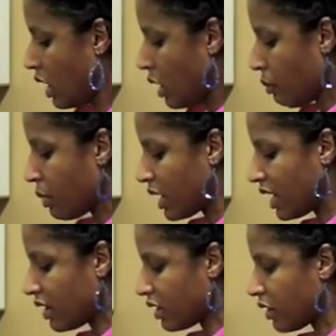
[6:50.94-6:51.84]
put it
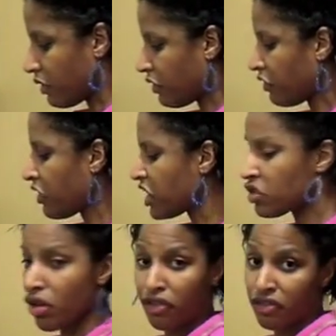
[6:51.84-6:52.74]
in the fridge
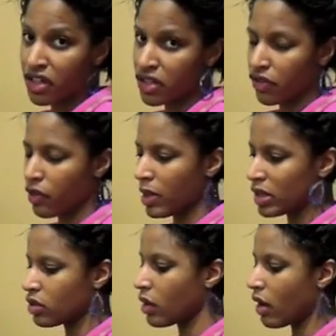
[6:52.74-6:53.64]
or freezer for about
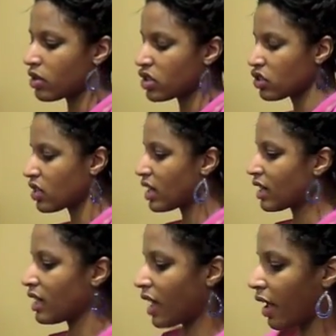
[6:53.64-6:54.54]
2 hours just so that it can
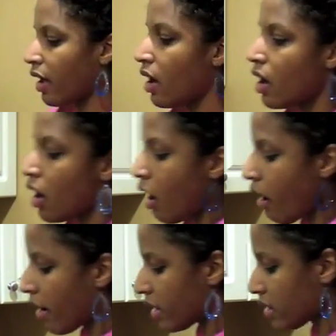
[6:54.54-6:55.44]
get
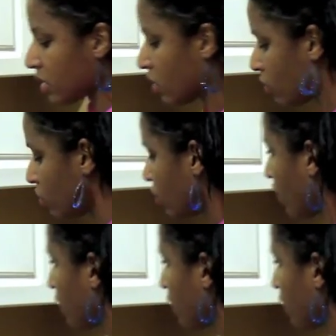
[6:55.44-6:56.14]
hard. It's going to cool off a